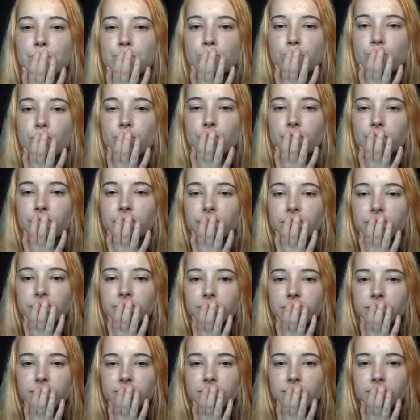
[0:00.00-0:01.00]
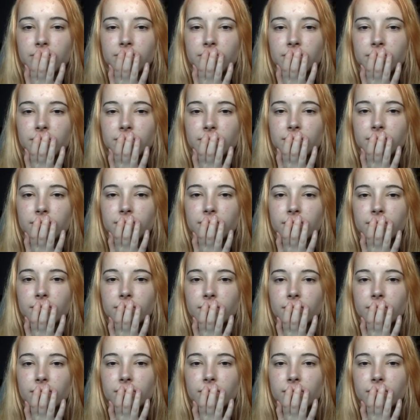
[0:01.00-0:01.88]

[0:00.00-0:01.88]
[no speech]